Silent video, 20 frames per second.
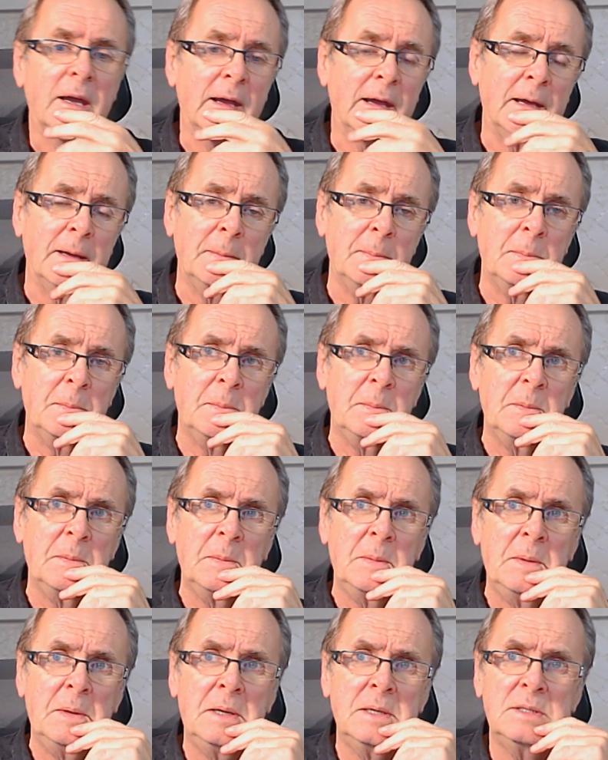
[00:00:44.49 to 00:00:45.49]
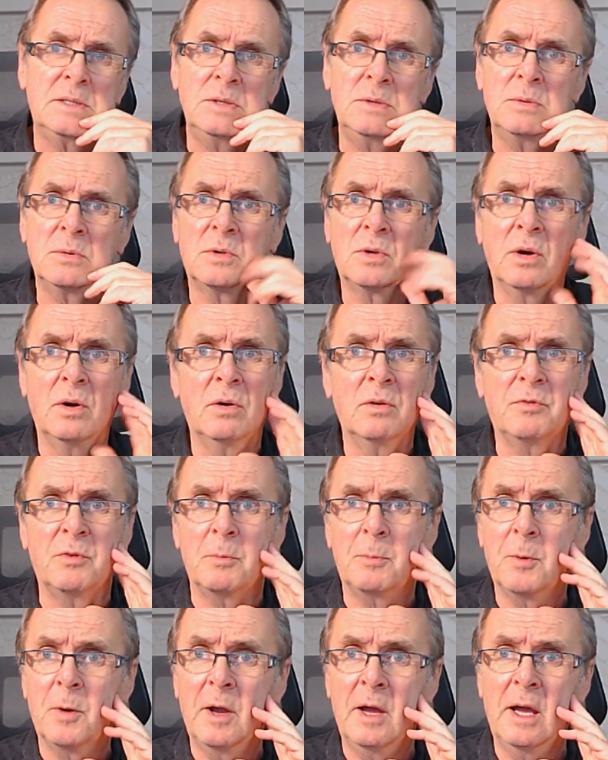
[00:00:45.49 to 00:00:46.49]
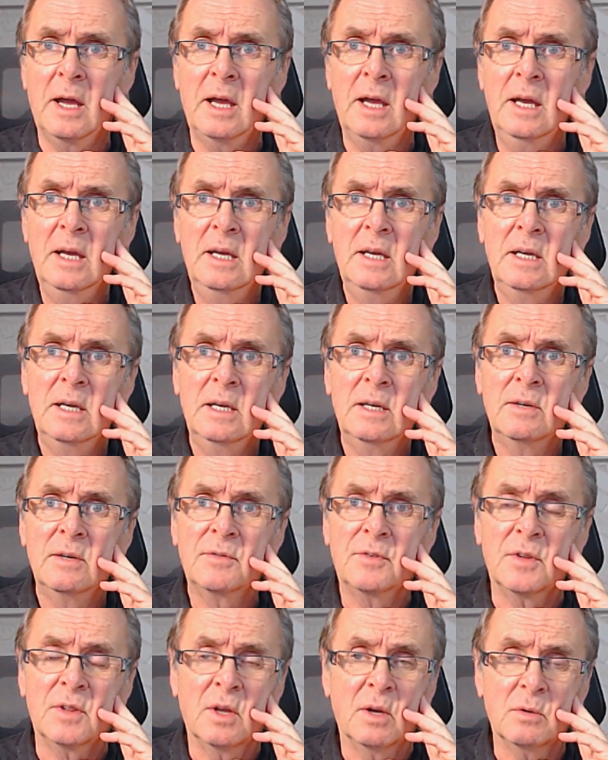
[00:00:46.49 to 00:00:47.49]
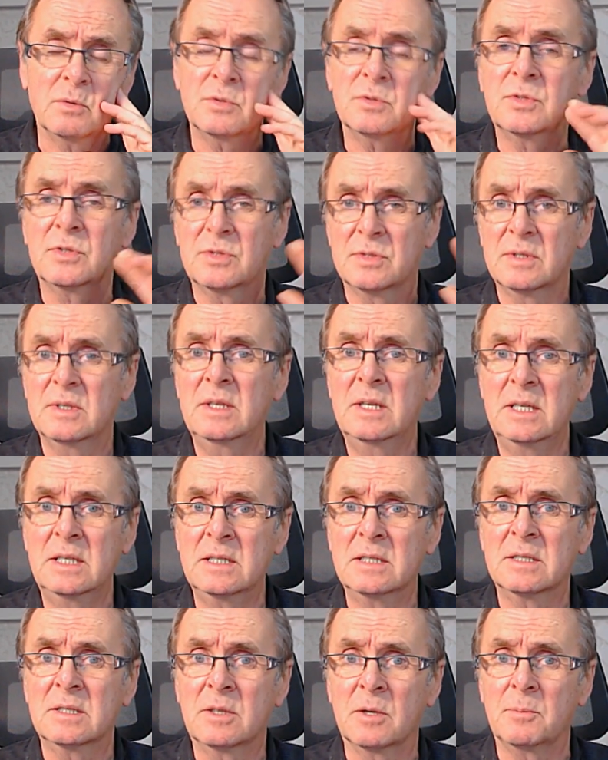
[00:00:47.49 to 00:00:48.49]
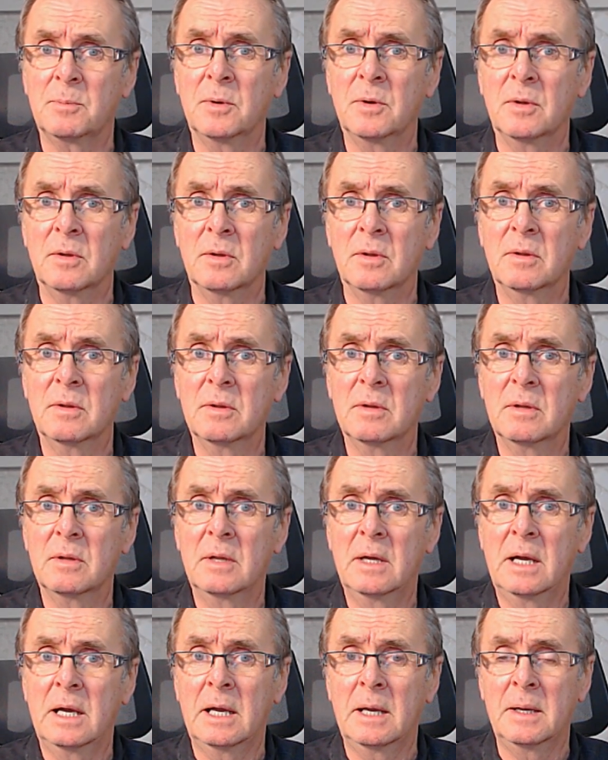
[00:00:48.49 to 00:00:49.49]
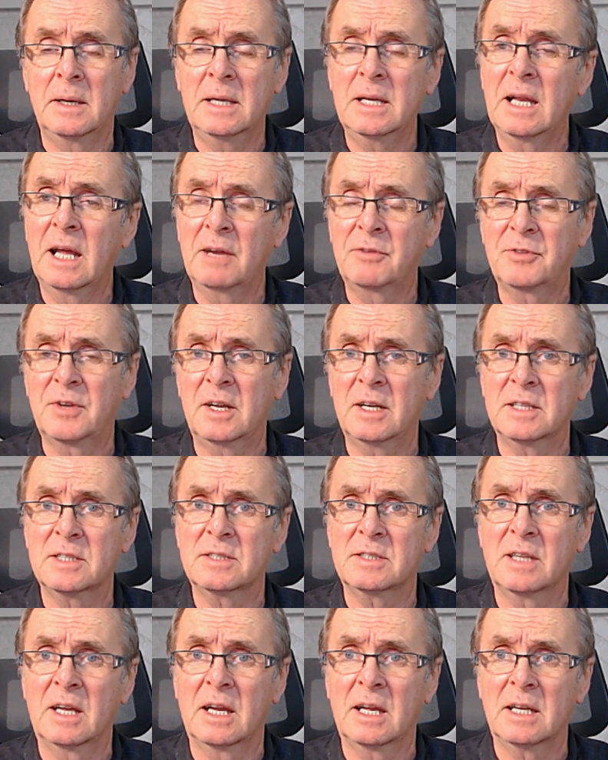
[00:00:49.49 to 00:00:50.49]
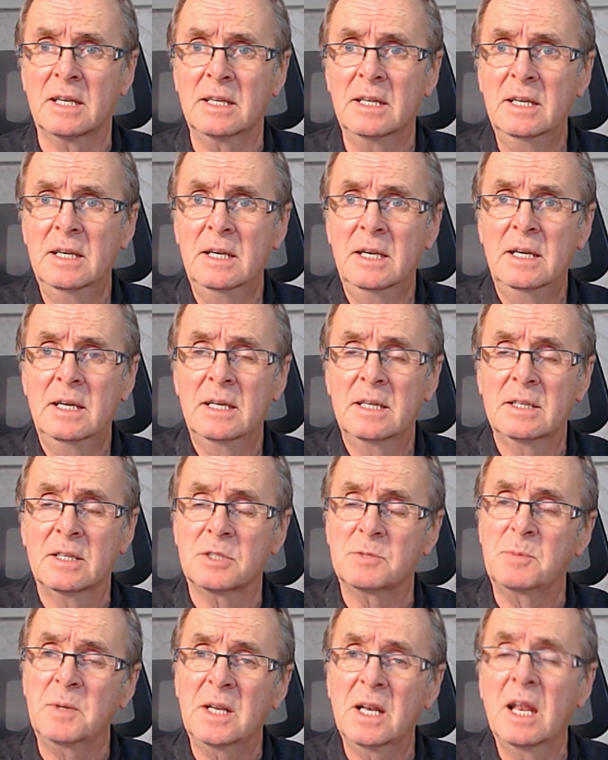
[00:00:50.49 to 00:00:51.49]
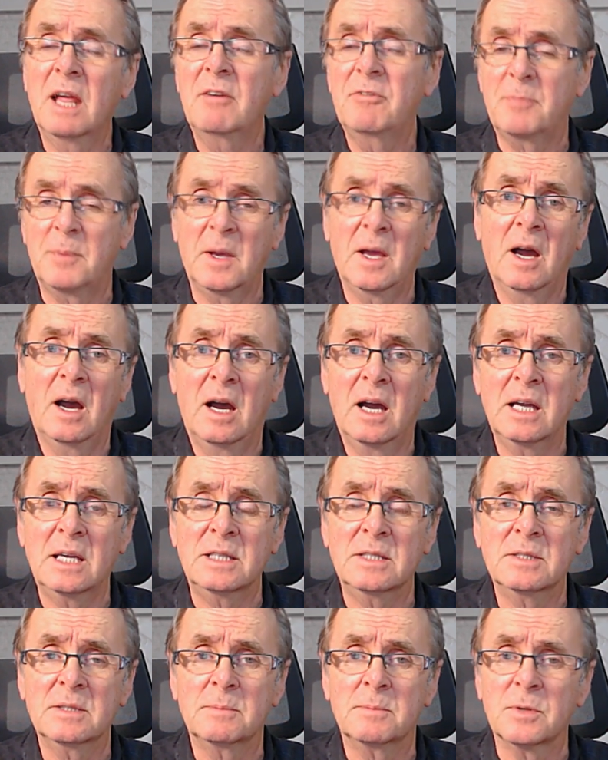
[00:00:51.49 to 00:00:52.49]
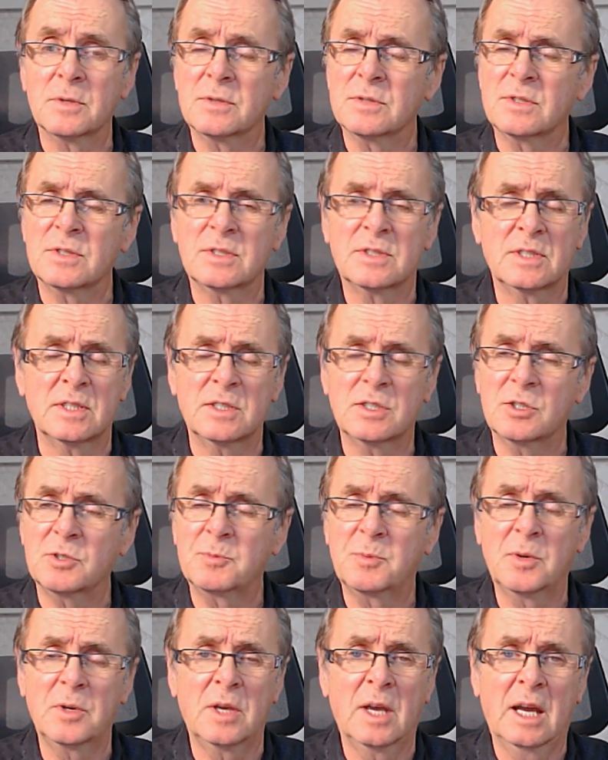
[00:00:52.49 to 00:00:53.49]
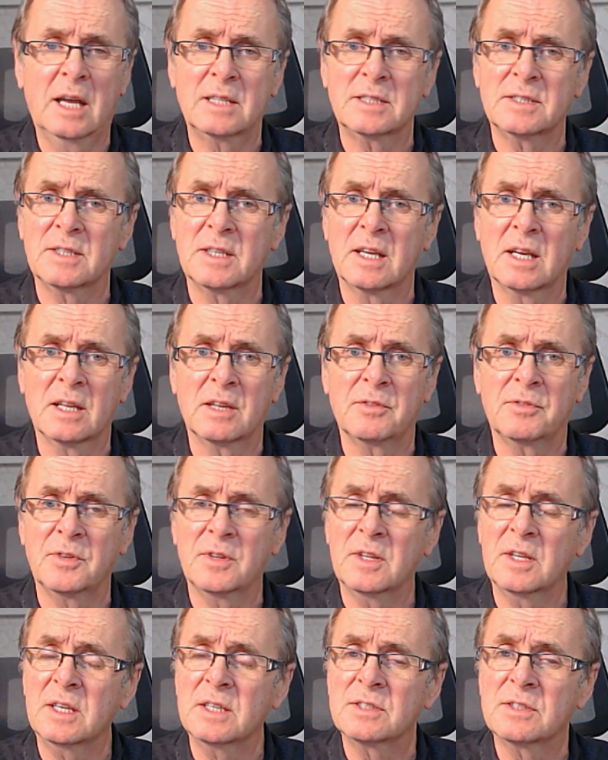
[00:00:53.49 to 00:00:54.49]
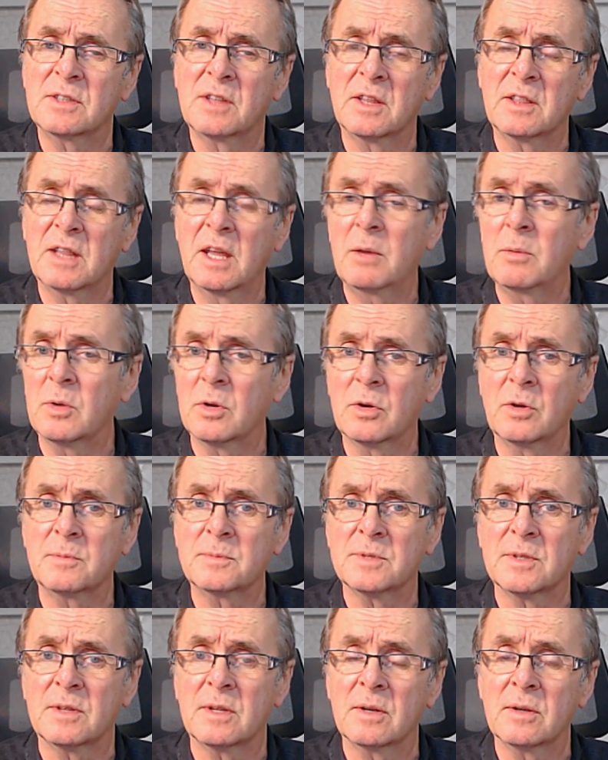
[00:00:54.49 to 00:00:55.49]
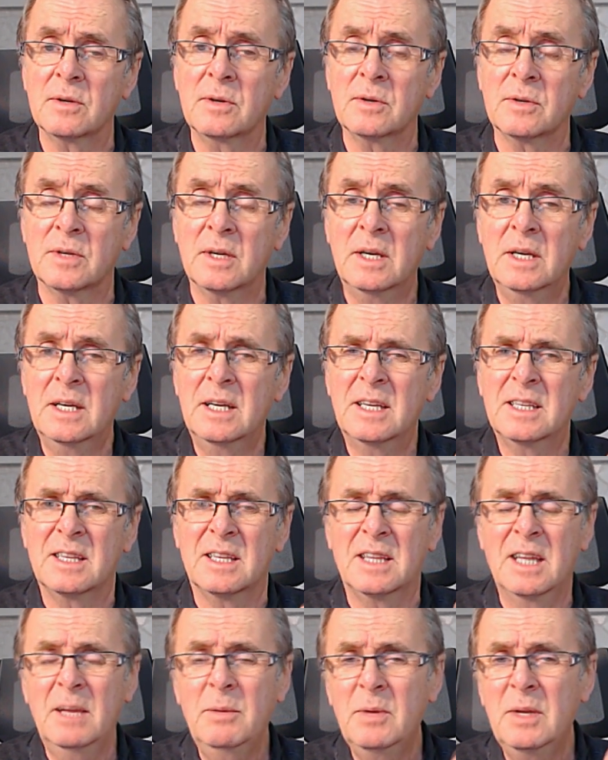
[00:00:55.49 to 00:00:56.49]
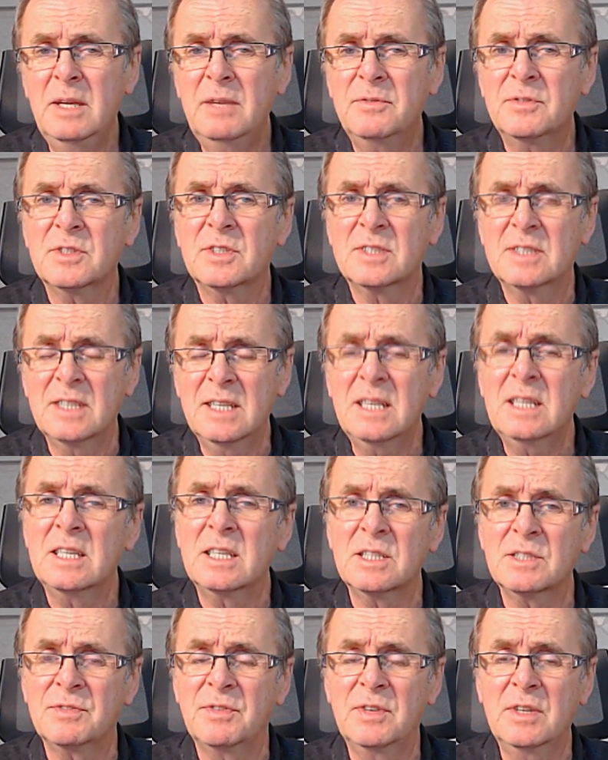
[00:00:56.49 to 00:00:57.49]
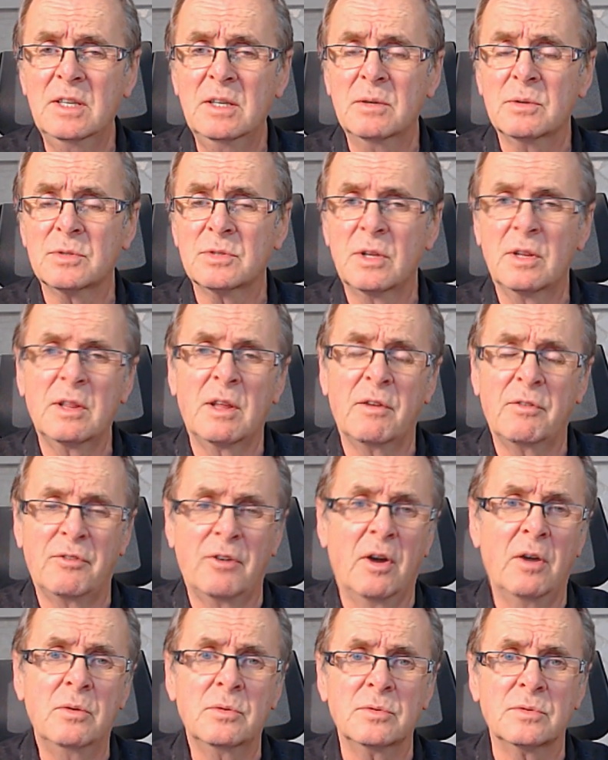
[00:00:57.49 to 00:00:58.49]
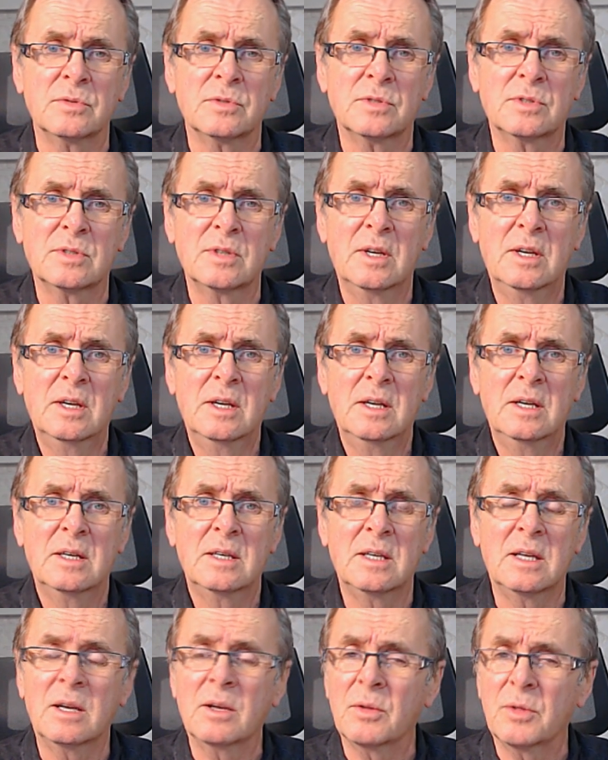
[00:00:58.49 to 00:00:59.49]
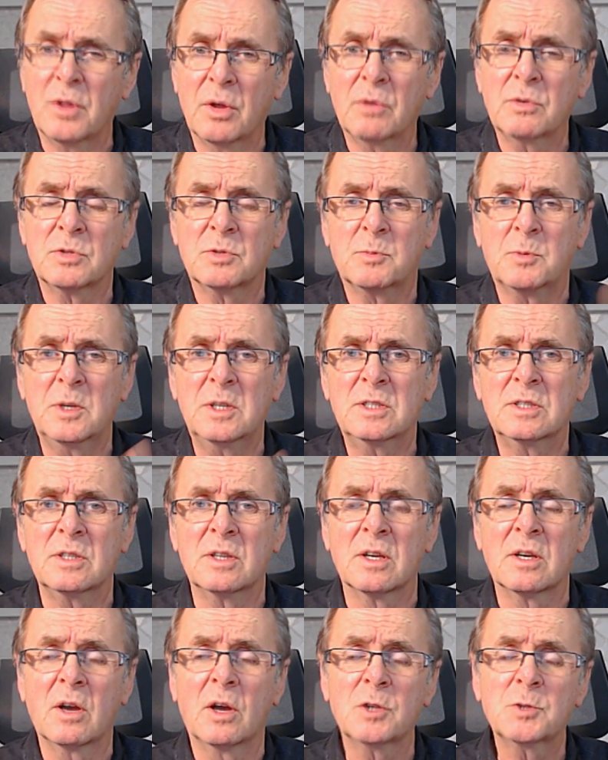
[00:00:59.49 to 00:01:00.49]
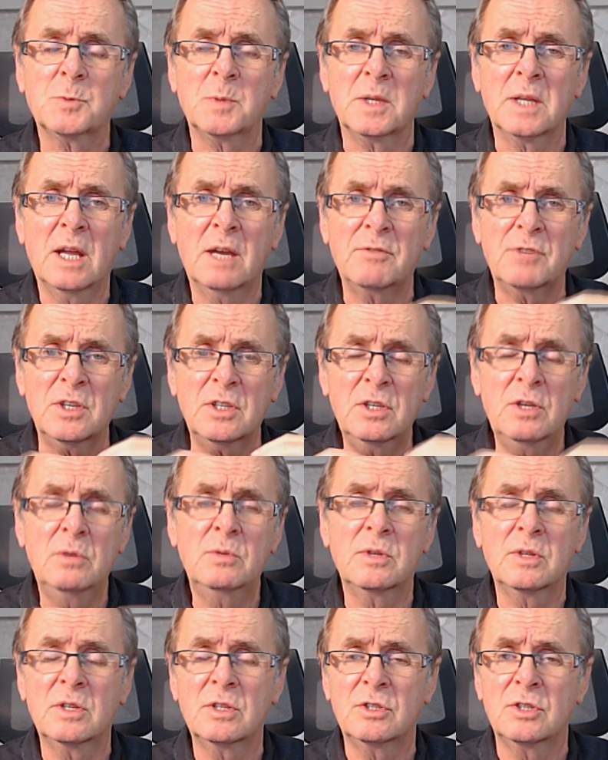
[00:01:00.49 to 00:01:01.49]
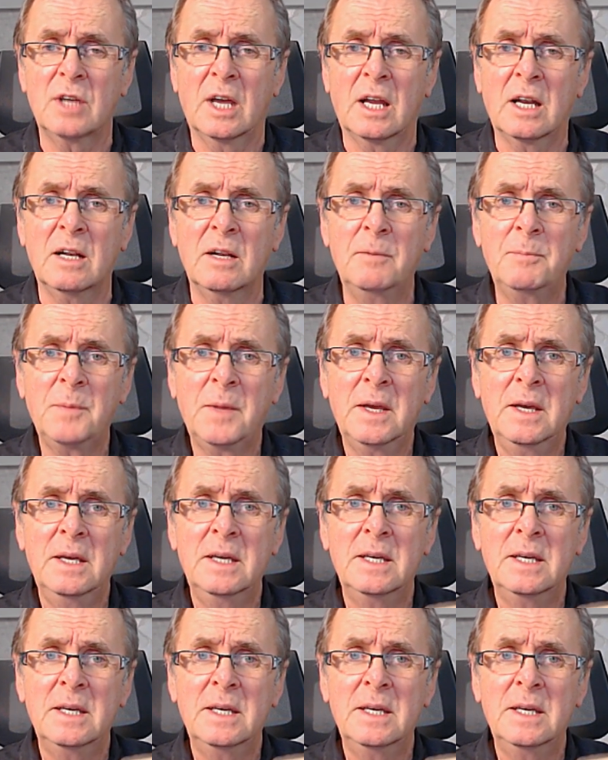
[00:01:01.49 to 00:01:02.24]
Um, I do call for prayer for those in Kabul, uh, in Afghanistan, that's been left behind. Brothers and sisters, put your hand together for these, and that they will come to the Lord, that they will even see these videos on their phones, you know, those preaching the gospel. Now, if you're new to the channel,